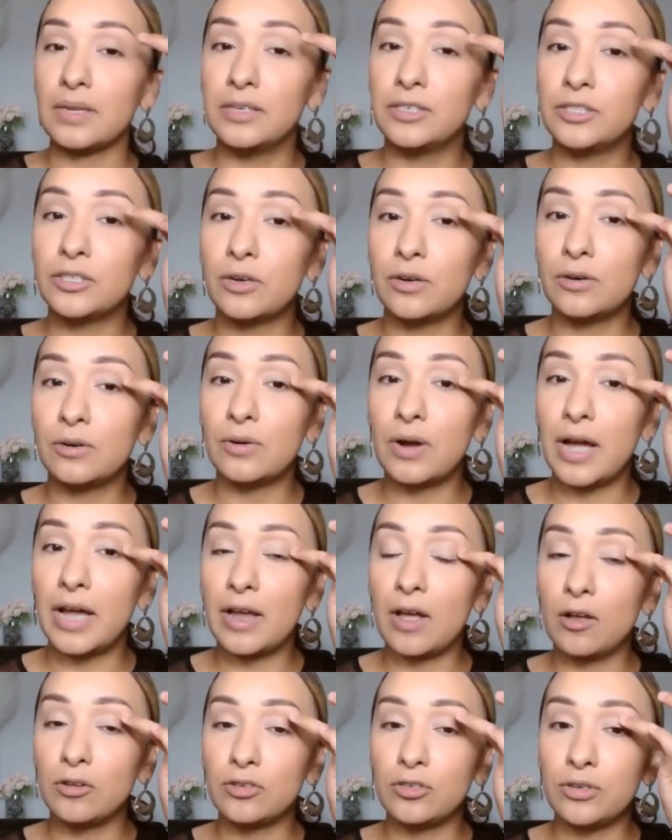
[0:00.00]
So I
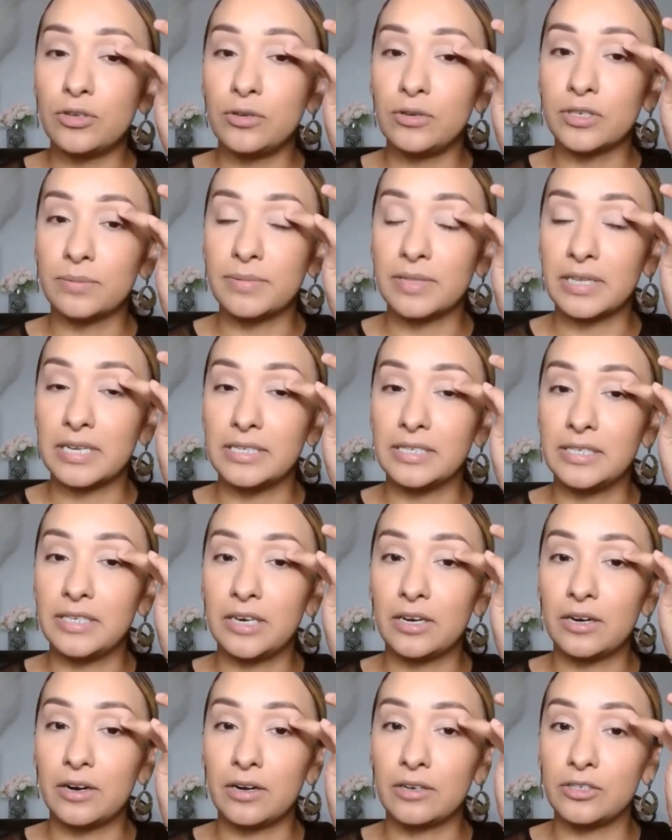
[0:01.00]
also use some of the
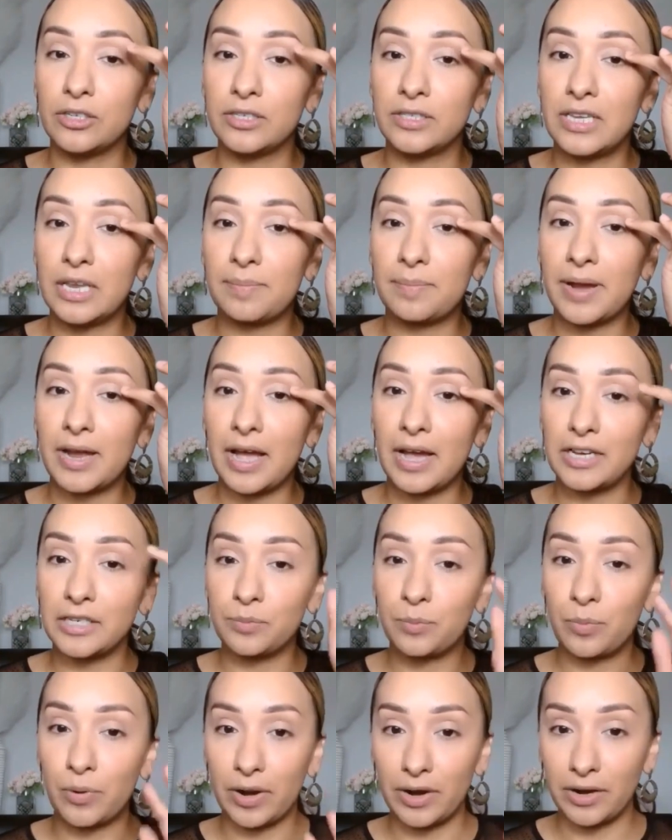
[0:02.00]
concealer to set my
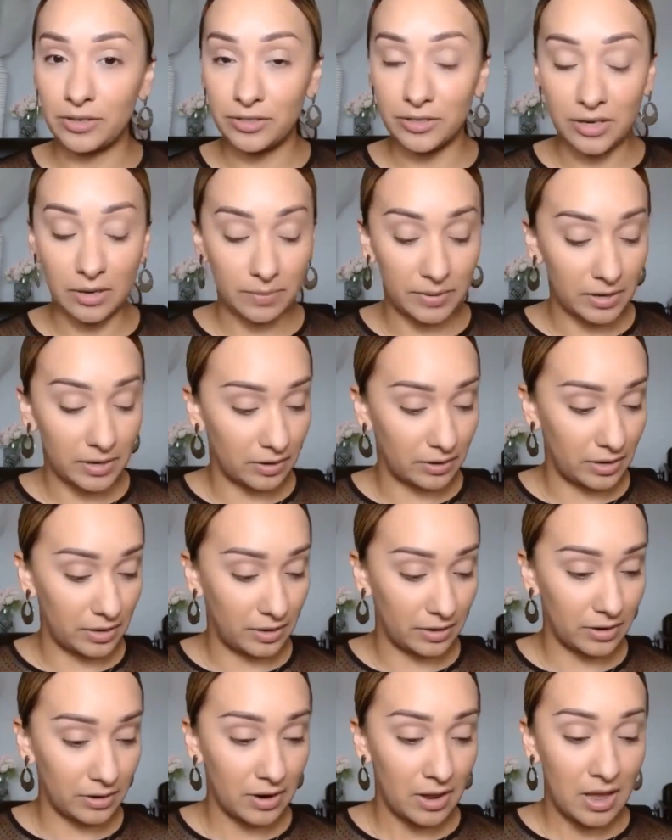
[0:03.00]
eyes prior to coming on
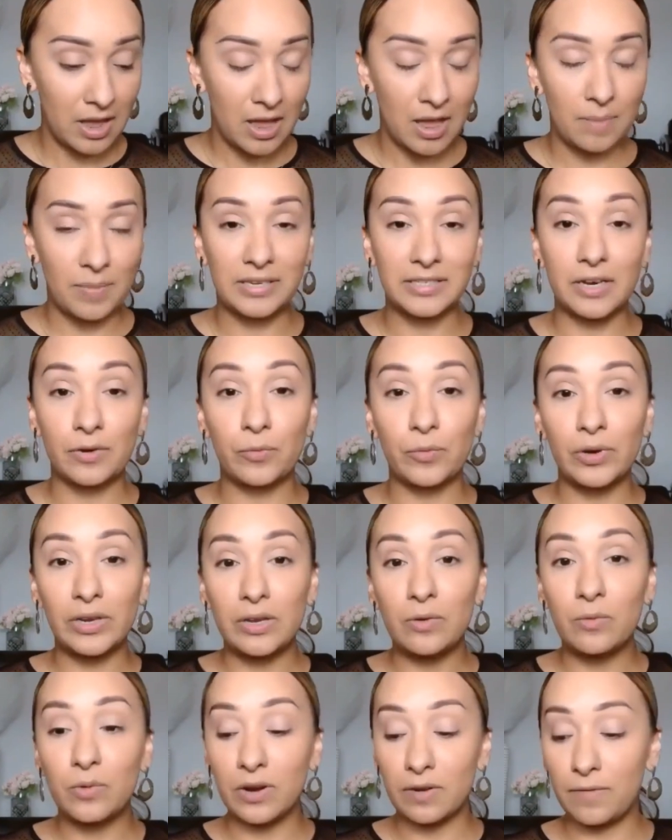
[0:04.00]
here, because I
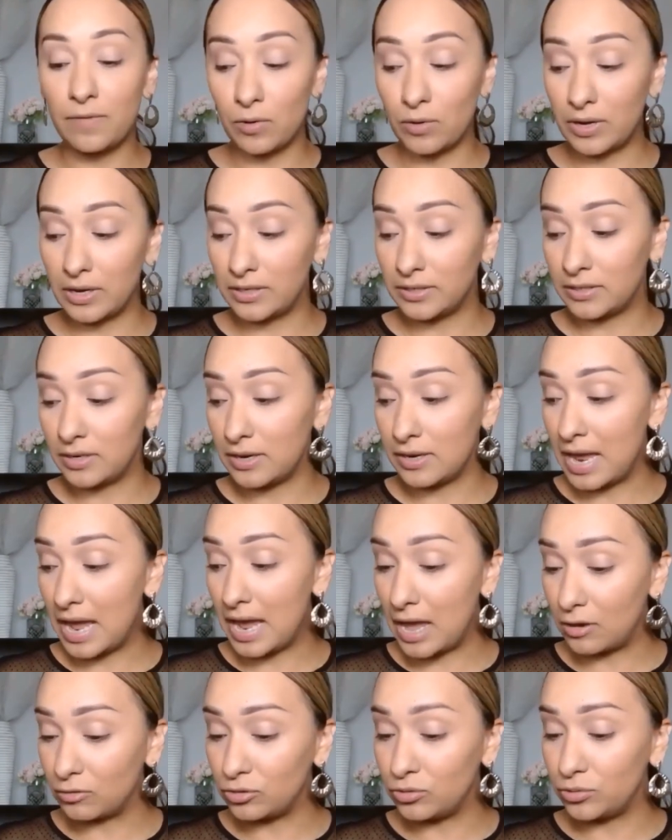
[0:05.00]
really want to focus on
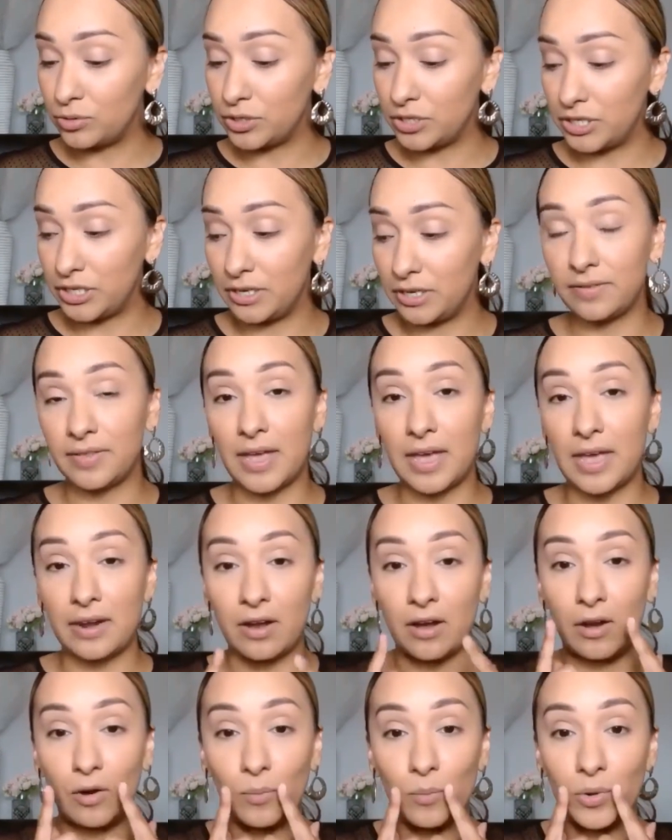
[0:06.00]
how to achieve that
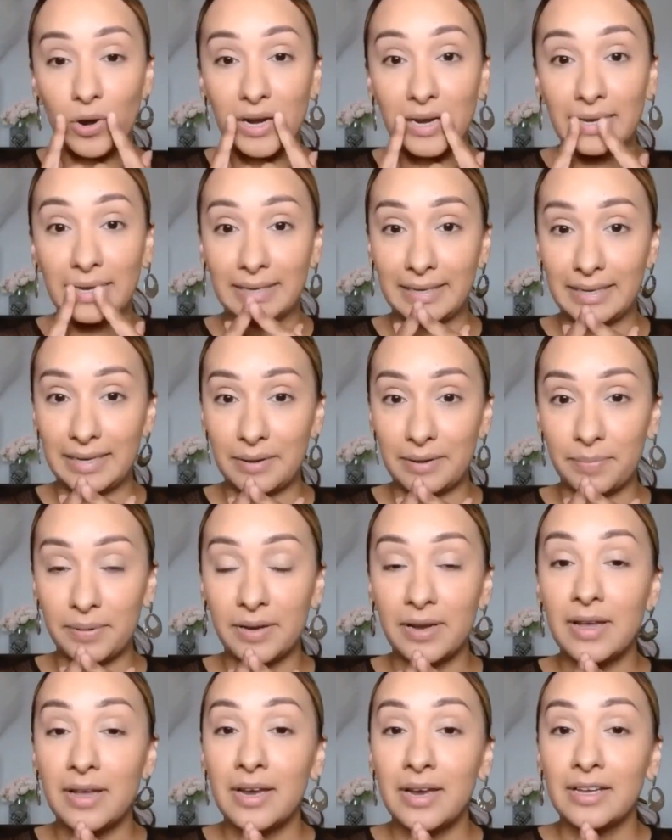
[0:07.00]
ombre lip.
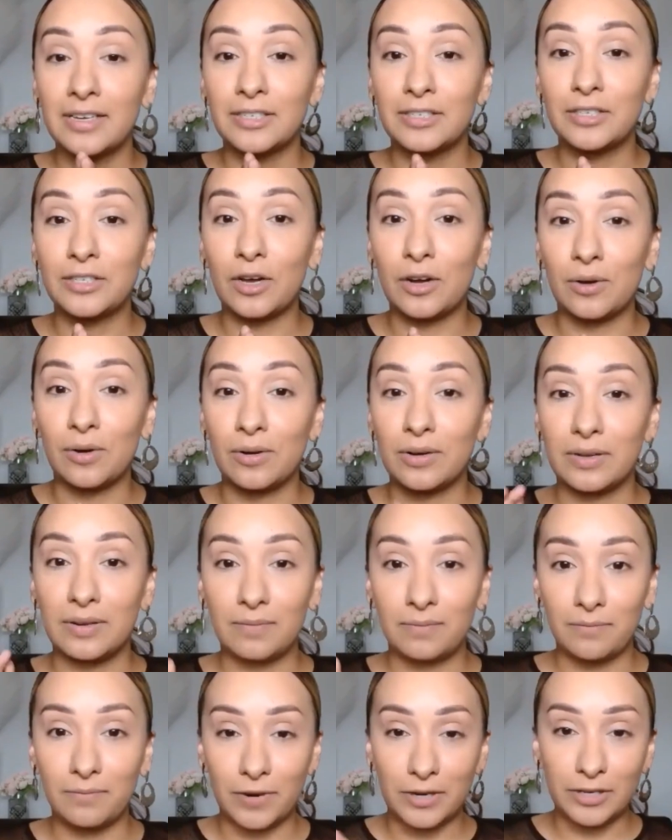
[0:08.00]
So
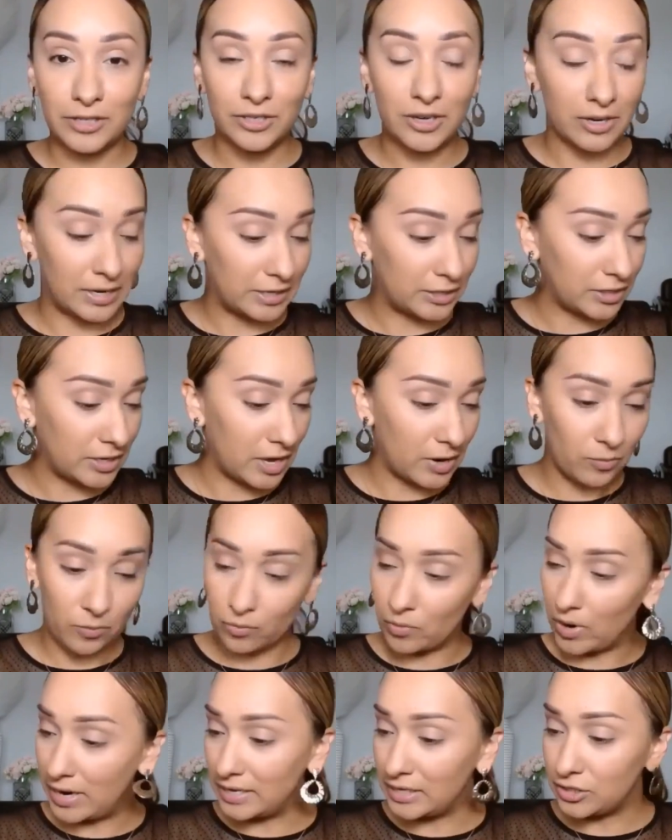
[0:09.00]
first start, let's get
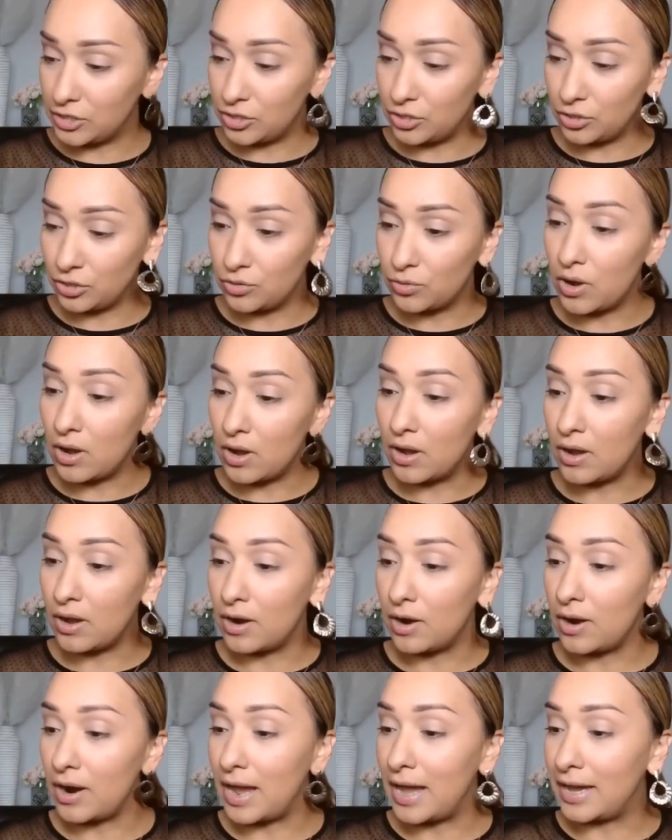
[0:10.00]
right into
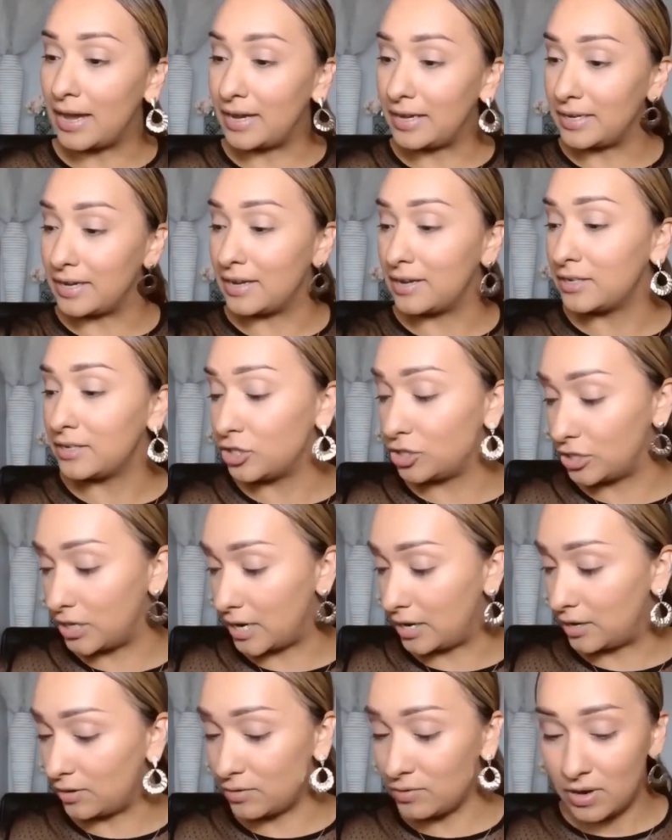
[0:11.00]
our
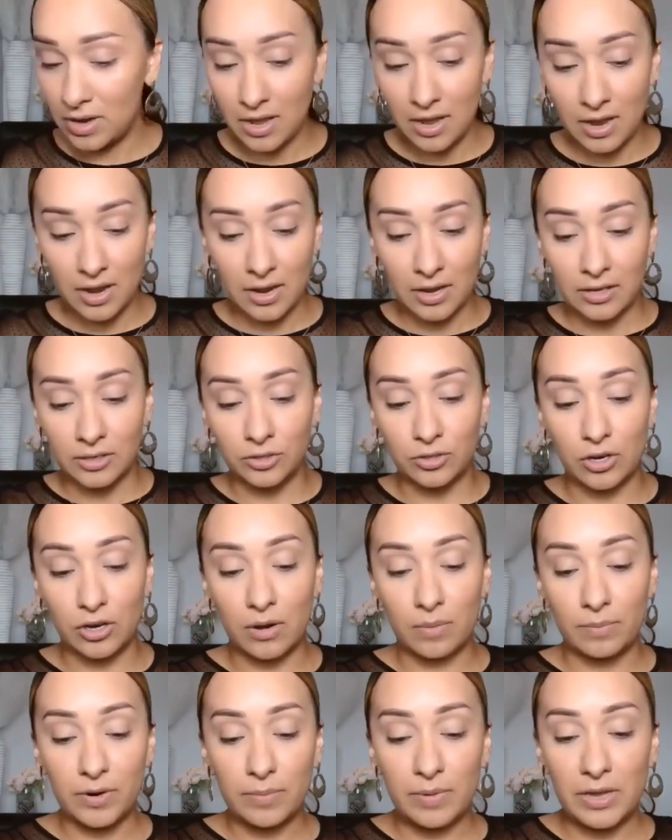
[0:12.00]
eyeshadow. So
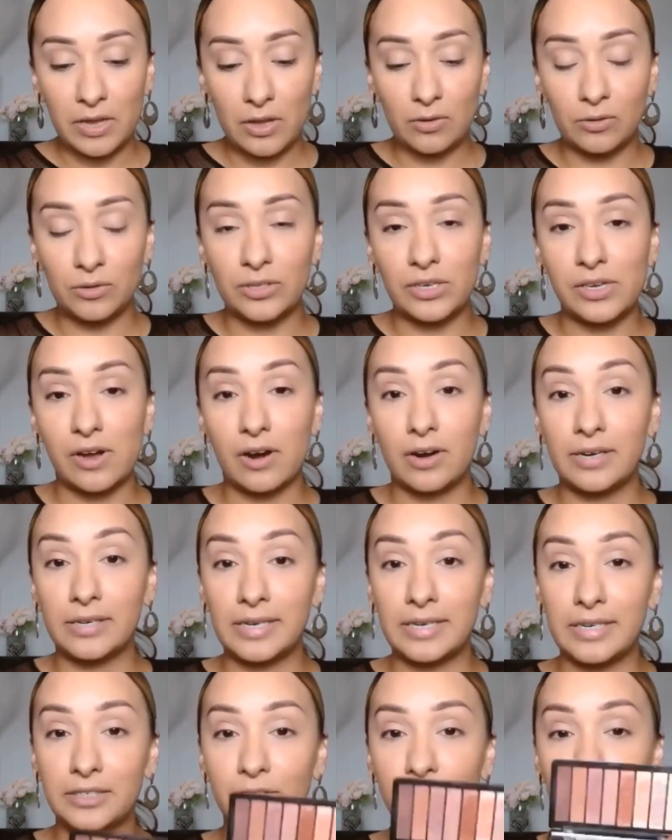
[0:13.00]
I'm going to be using our
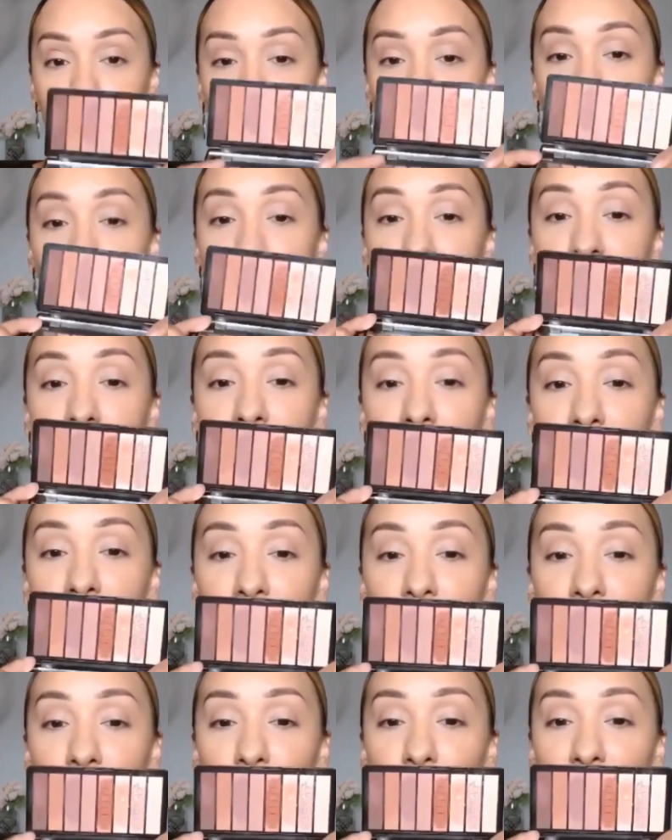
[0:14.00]
Desert Romance
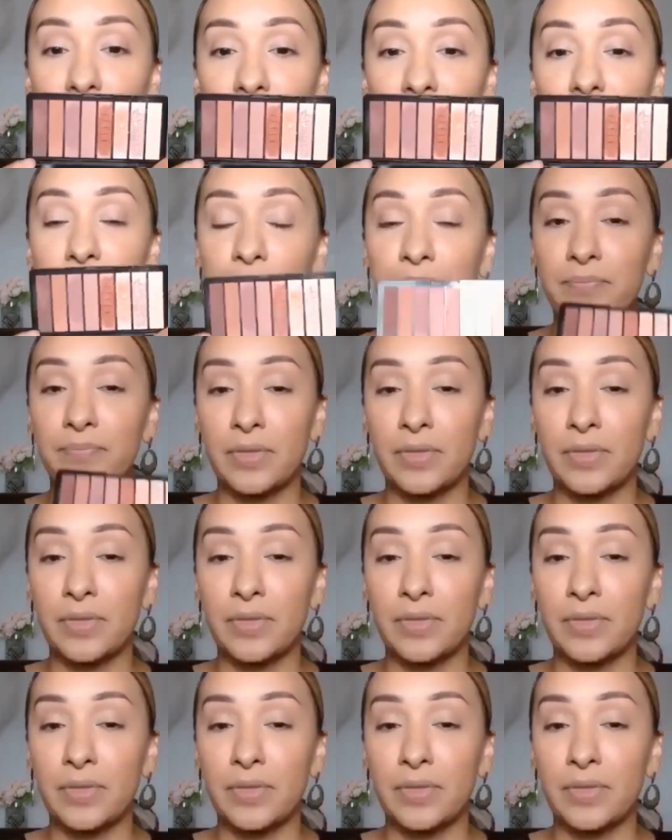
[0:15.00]
eyeshadow palette.